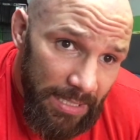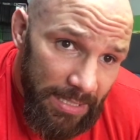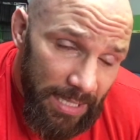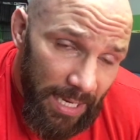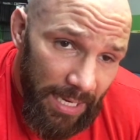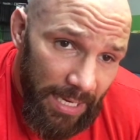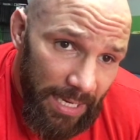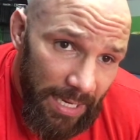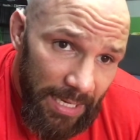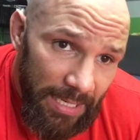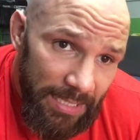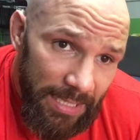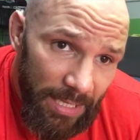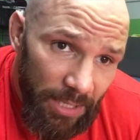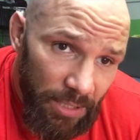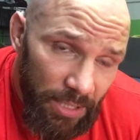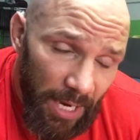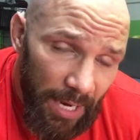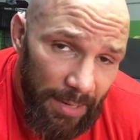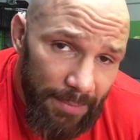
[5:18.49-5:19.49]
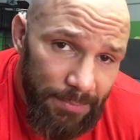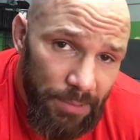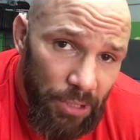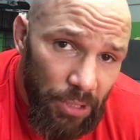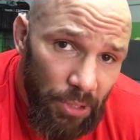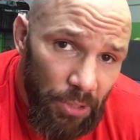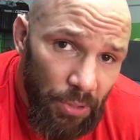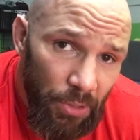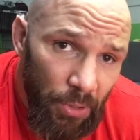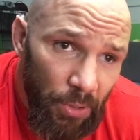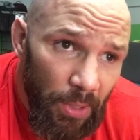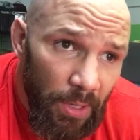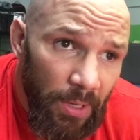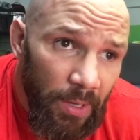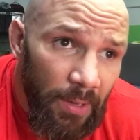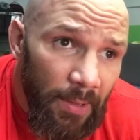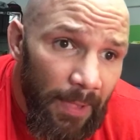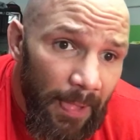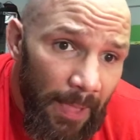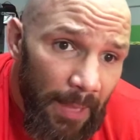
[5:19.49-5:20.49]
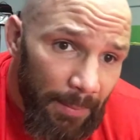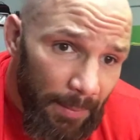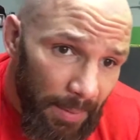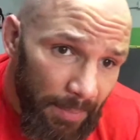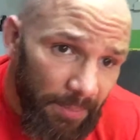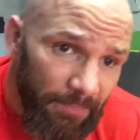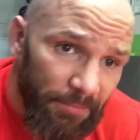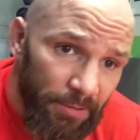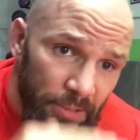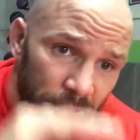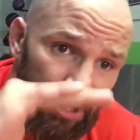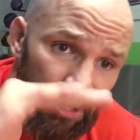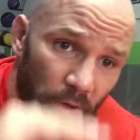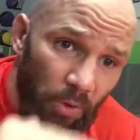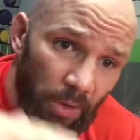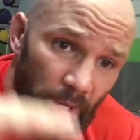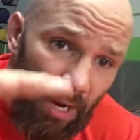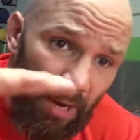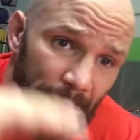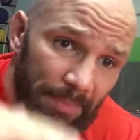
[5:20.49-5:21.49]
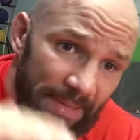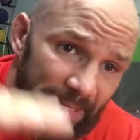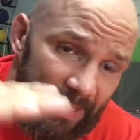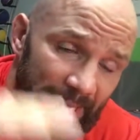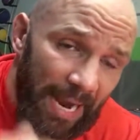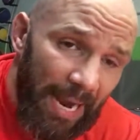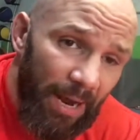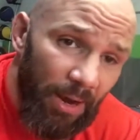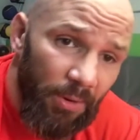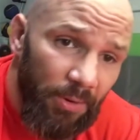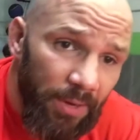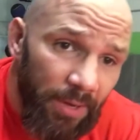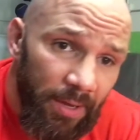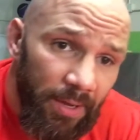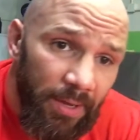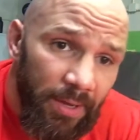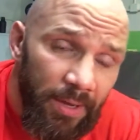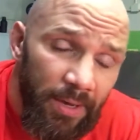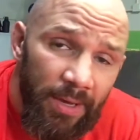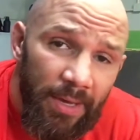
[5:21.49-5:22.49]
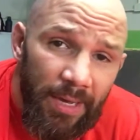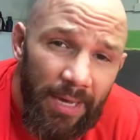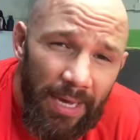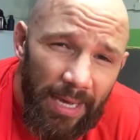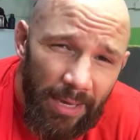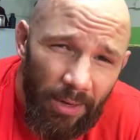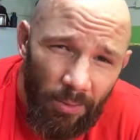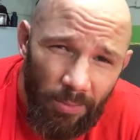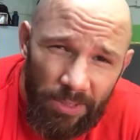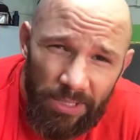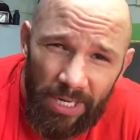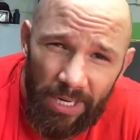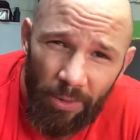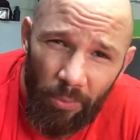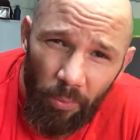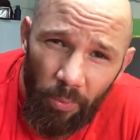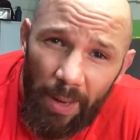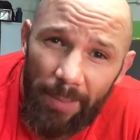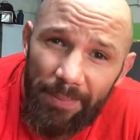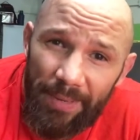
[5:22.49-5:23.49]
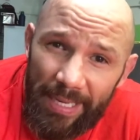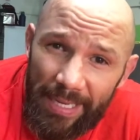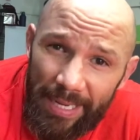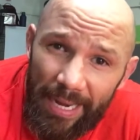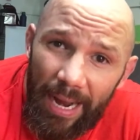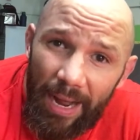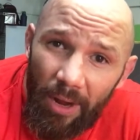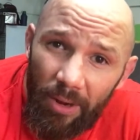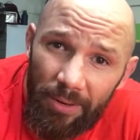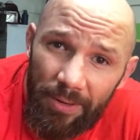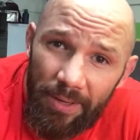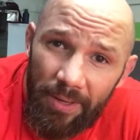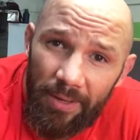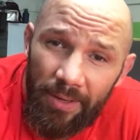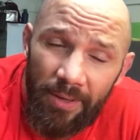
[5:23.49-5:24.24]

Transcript: Take your time to, maybe if you're just going up and down and almost kind of repping it out,